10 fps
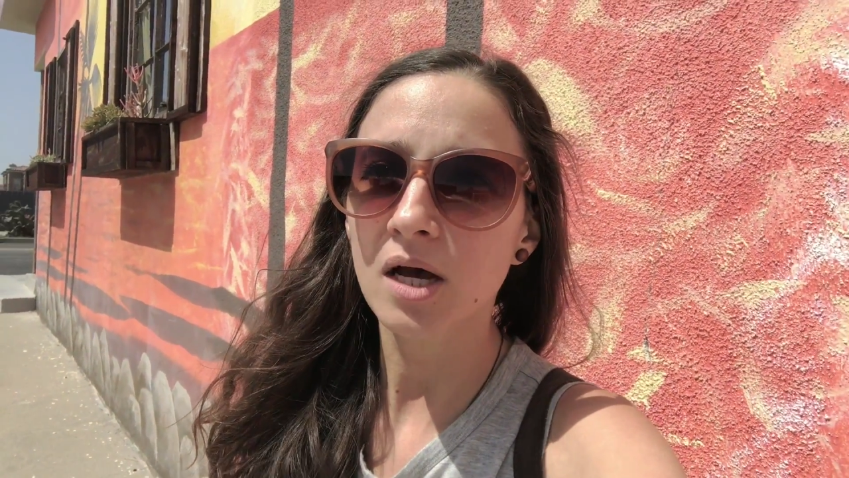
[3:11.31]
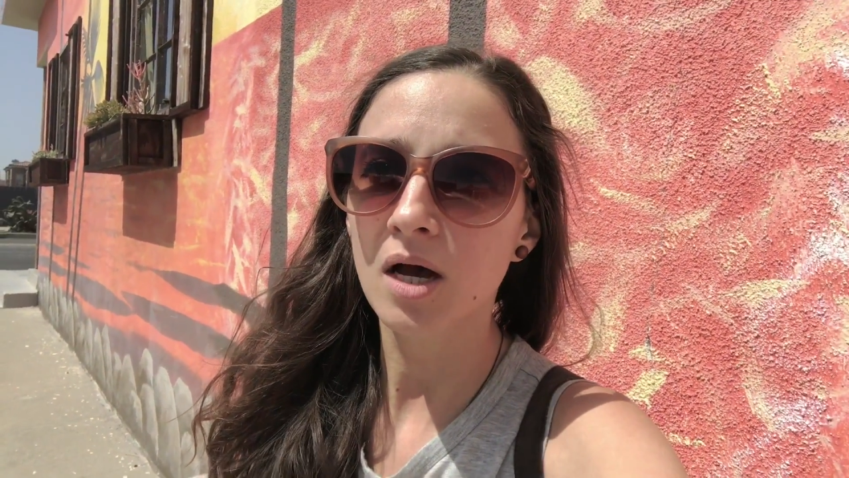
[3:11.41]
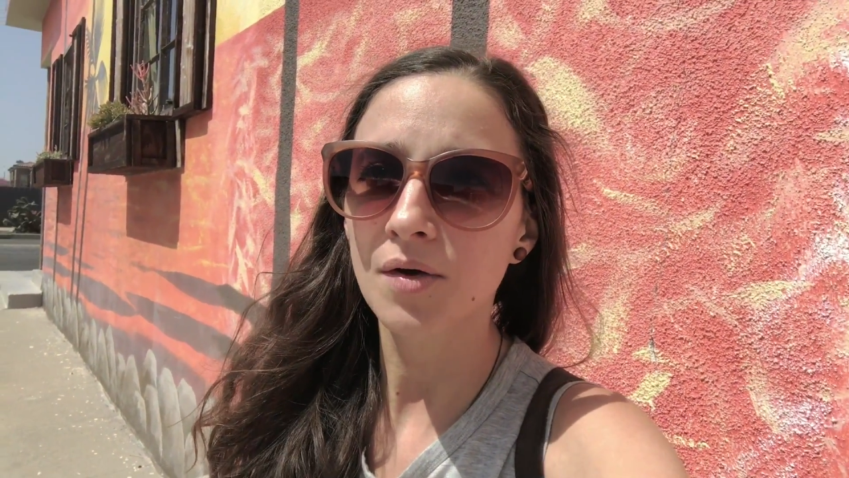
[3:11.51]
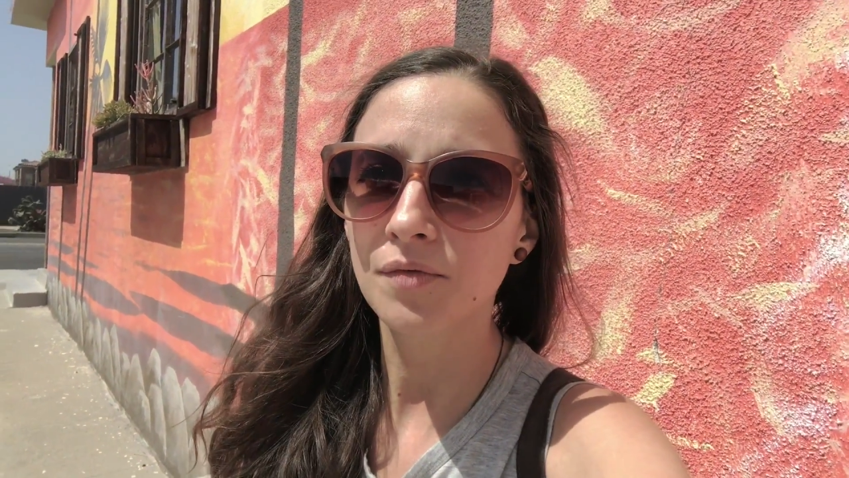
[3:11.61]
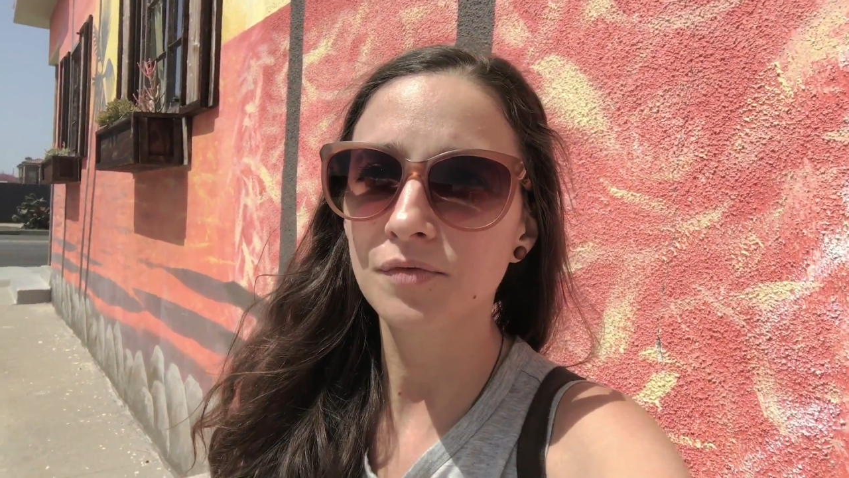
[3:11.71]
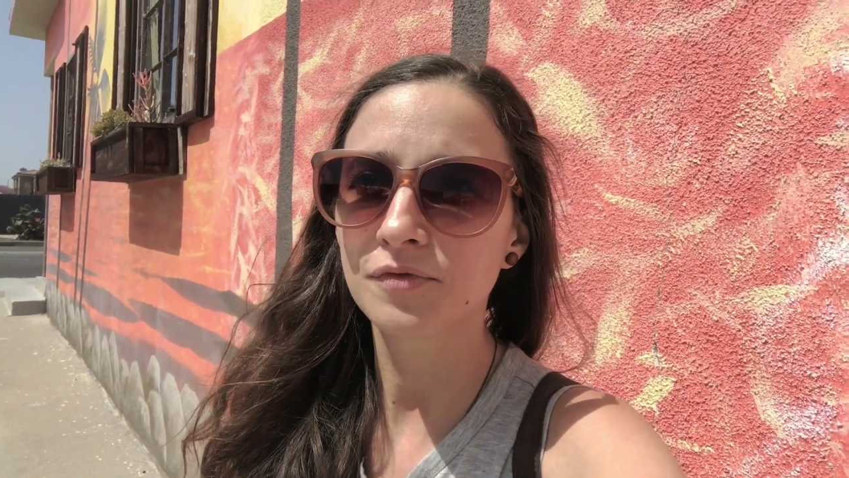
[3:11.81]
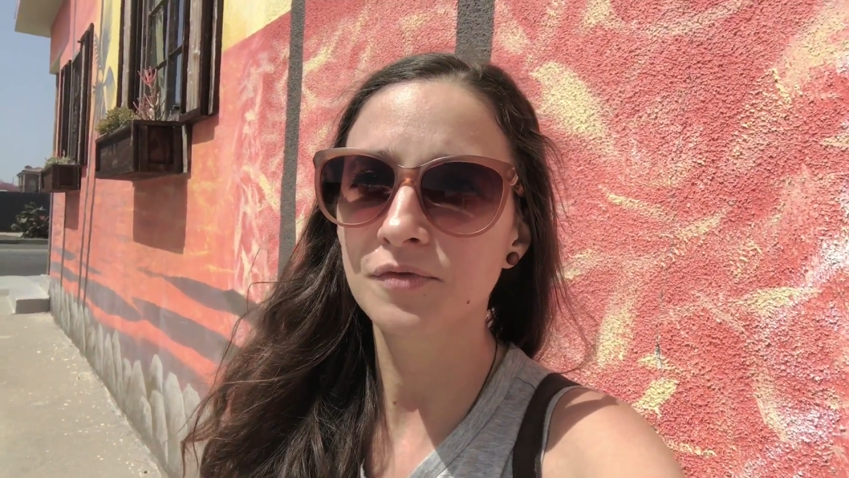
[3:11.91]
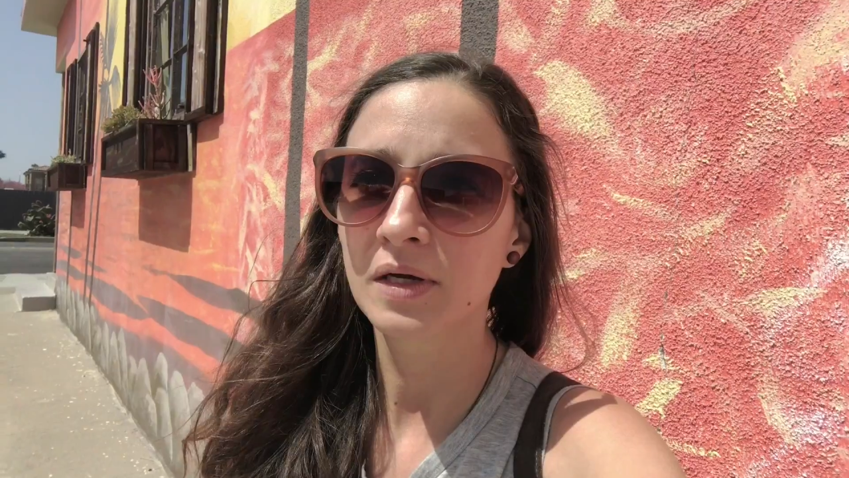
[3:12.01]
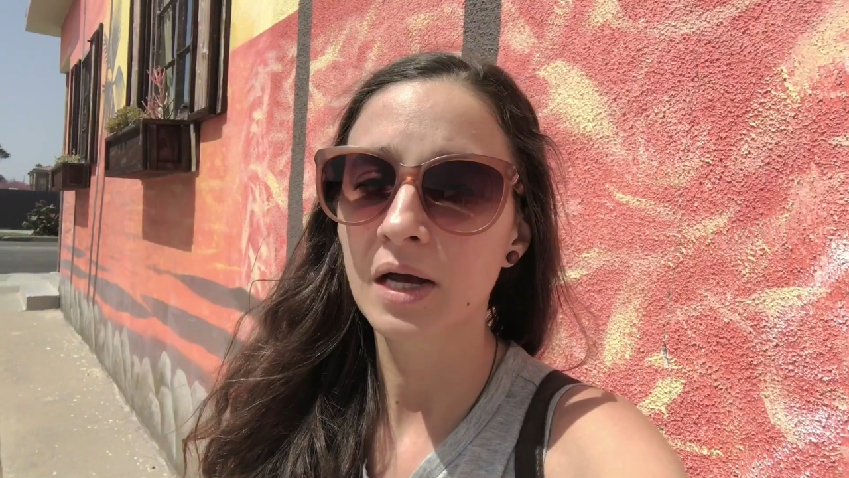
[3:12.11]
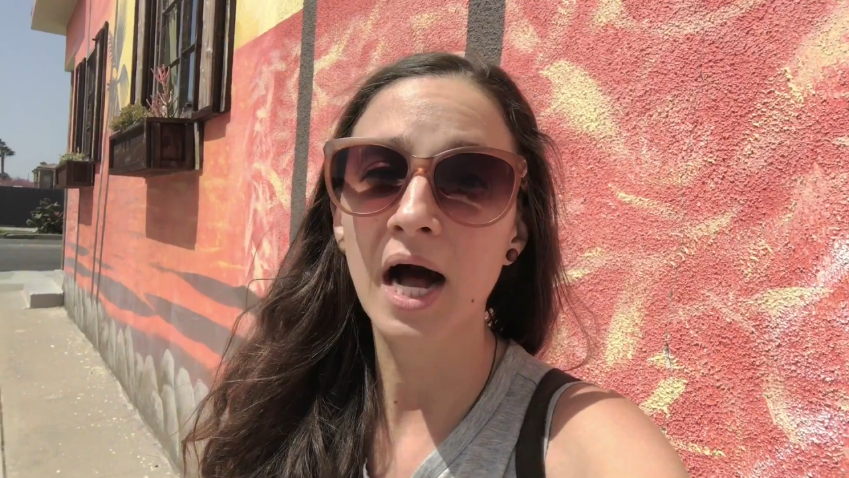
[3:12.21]

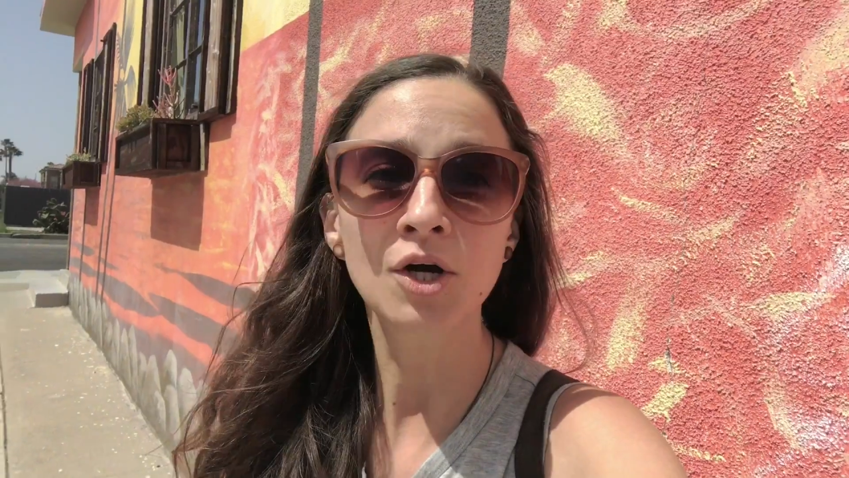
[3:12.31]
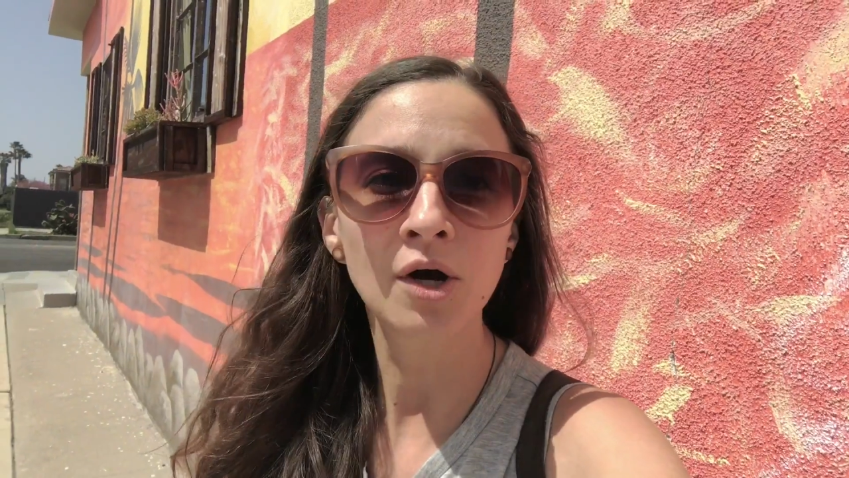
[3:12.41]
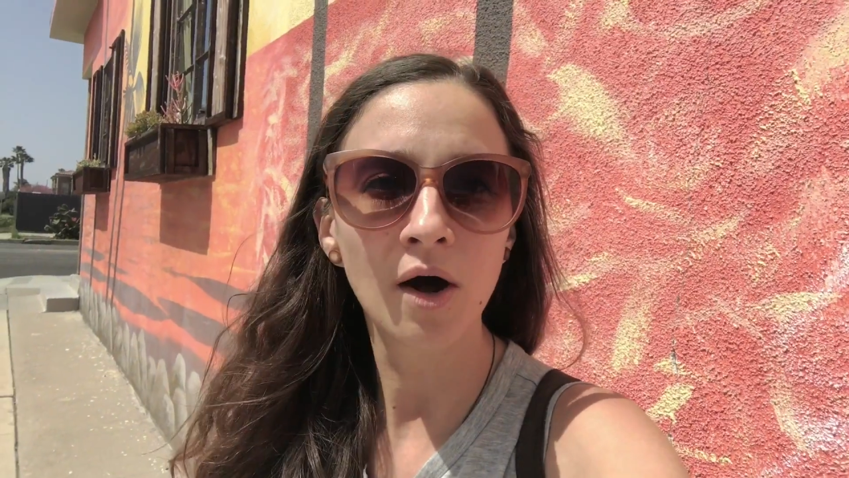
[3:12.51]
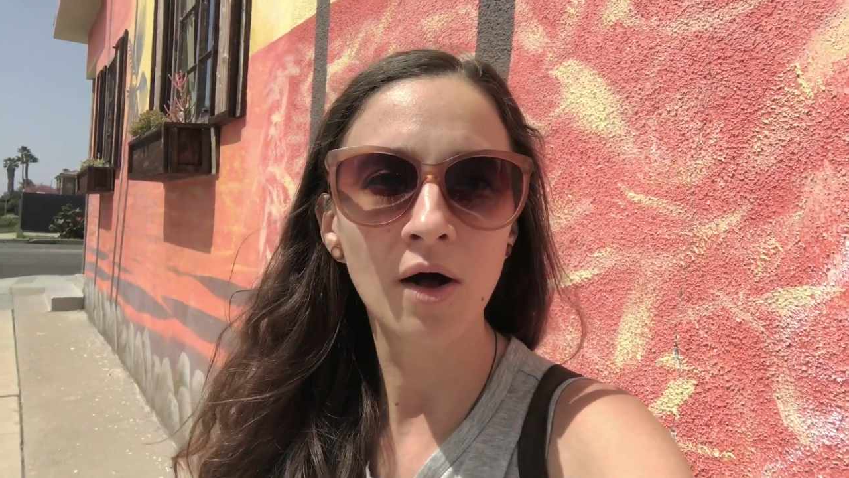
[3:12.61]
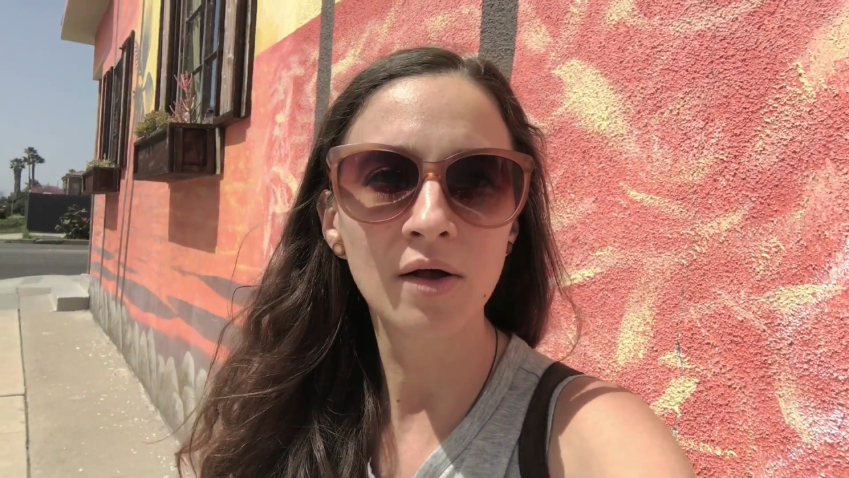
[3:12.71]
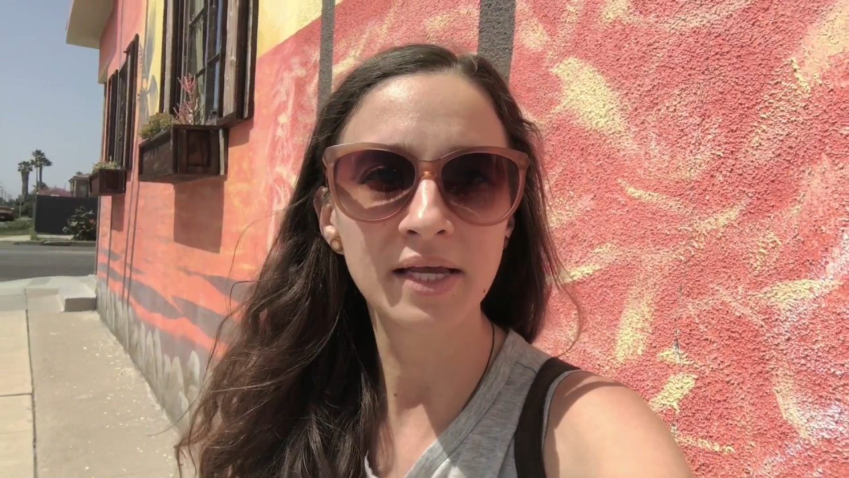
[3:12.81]
of alcohol